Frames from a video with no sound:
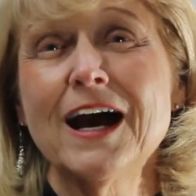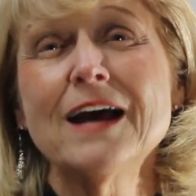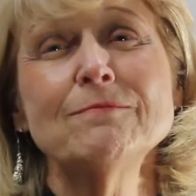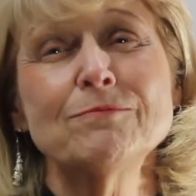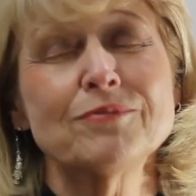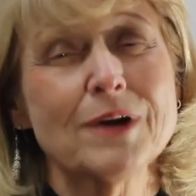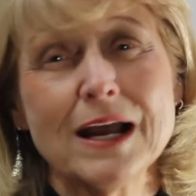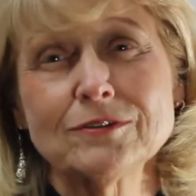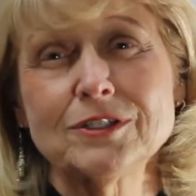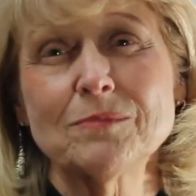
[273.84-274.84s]
I'm
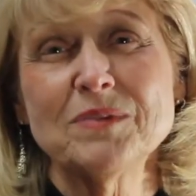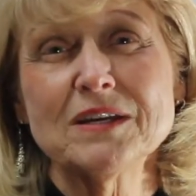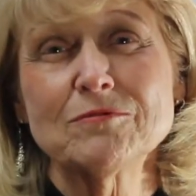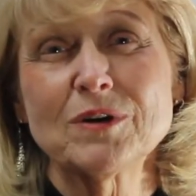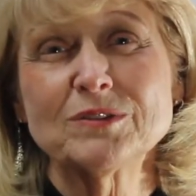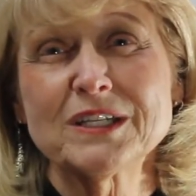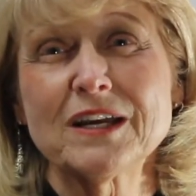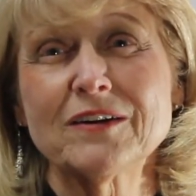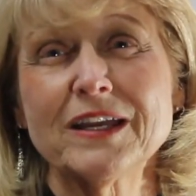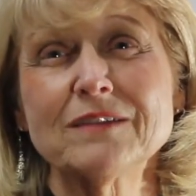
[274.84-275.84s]
proud to be a
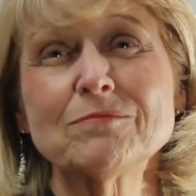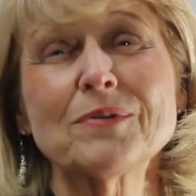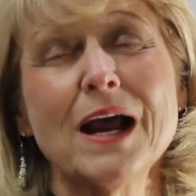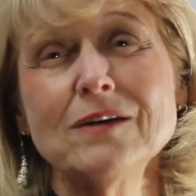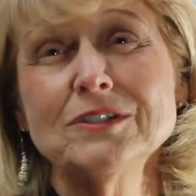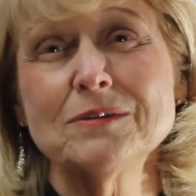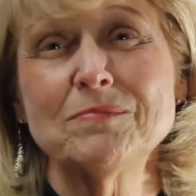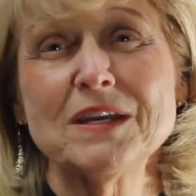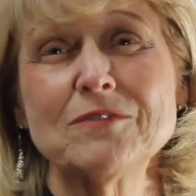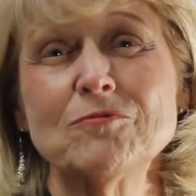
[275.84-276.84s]
Rotarian, proud to
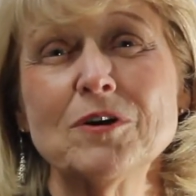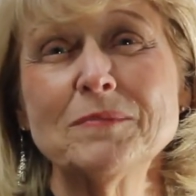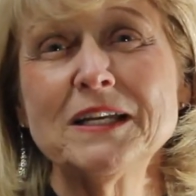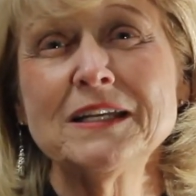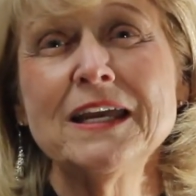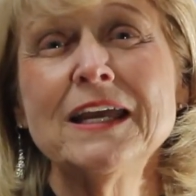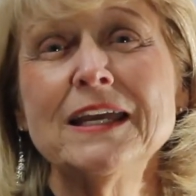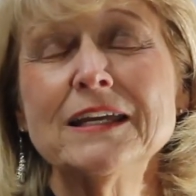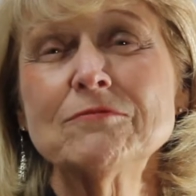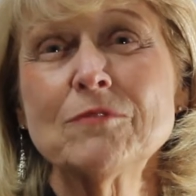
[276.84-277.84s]
be a woman
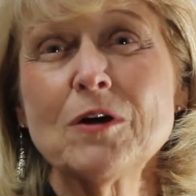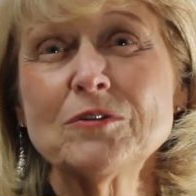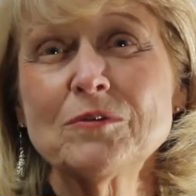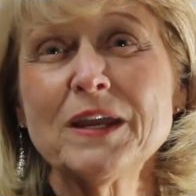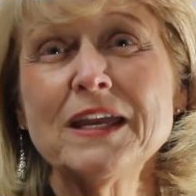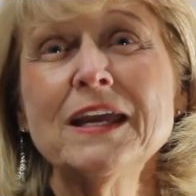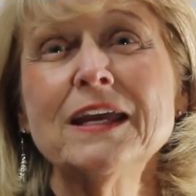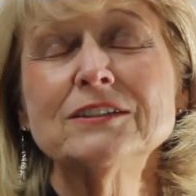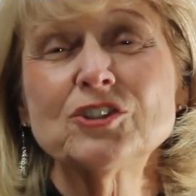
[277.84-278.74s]
in Rotary,